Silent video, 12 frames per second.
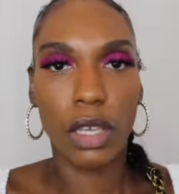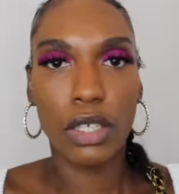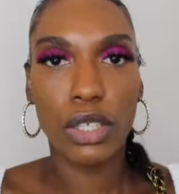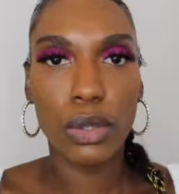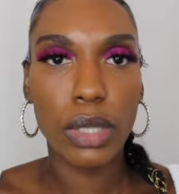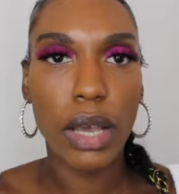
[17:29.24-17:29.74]

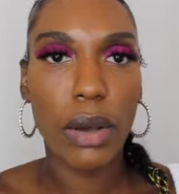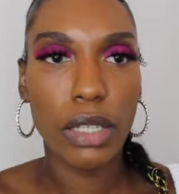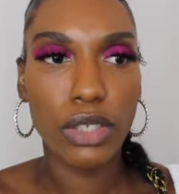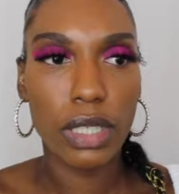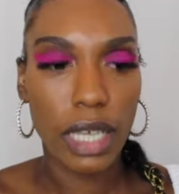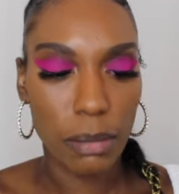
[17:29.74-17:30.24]
So now I'll
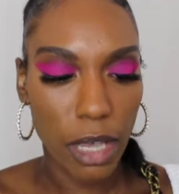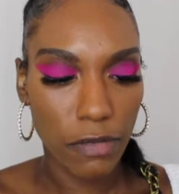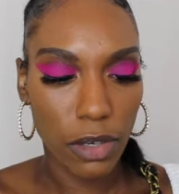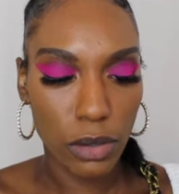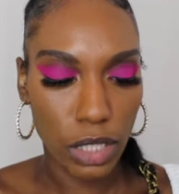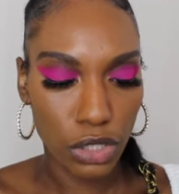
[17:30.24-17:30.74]
just get my
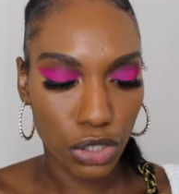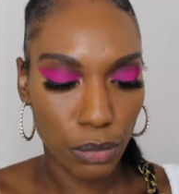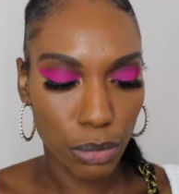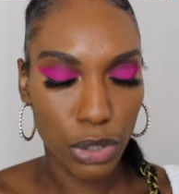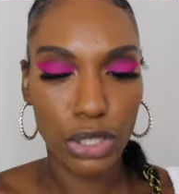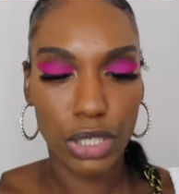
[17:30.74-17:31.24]
foundation
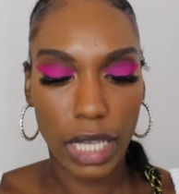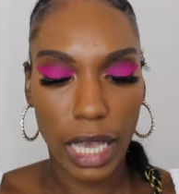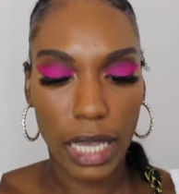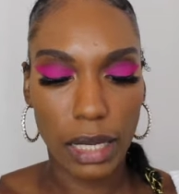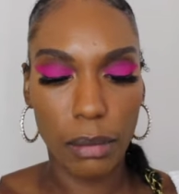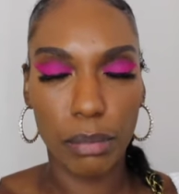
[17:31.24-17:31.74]
brush
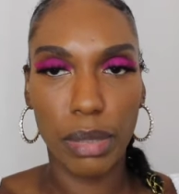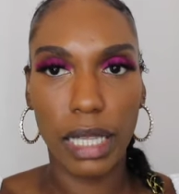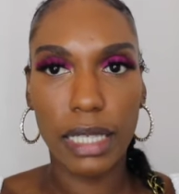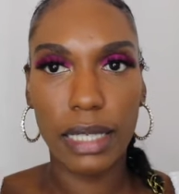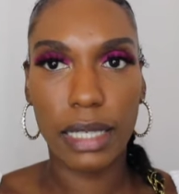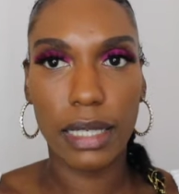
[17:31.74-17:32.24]
and
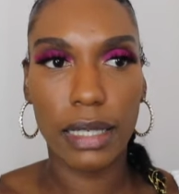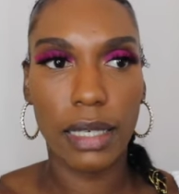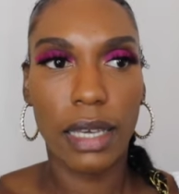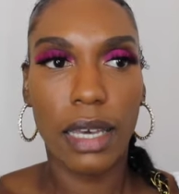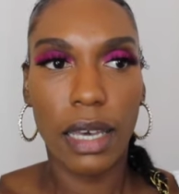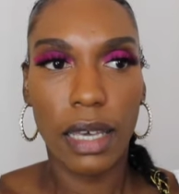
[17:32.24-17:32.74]
blend in
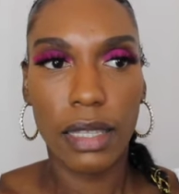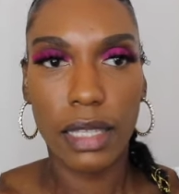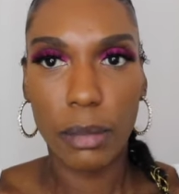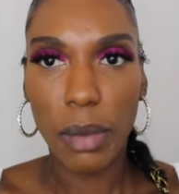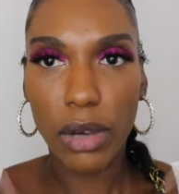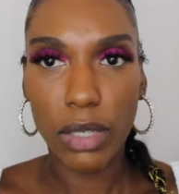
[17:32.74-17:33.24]
the
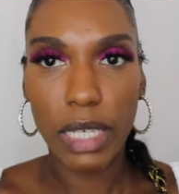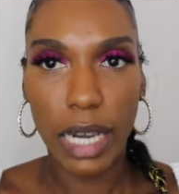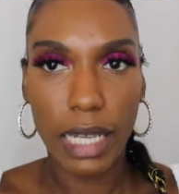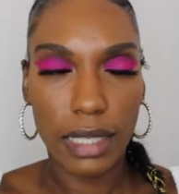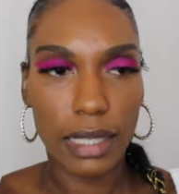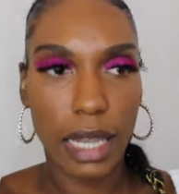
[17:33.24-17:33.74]
powder that
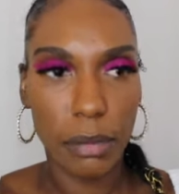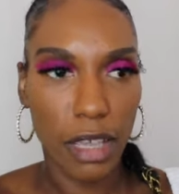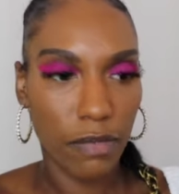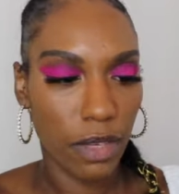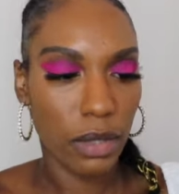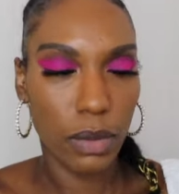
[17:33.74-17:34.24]
I set my
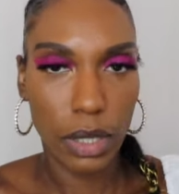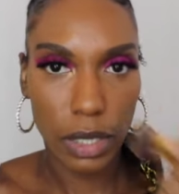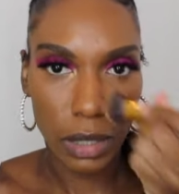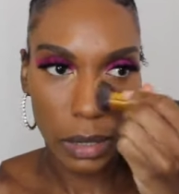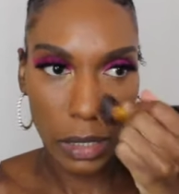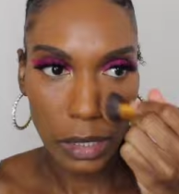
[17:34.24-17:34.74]
face with
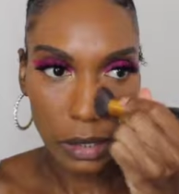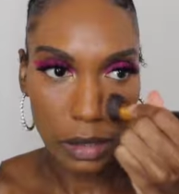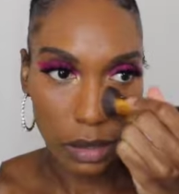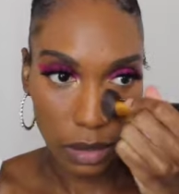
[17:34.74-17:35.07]
earlier.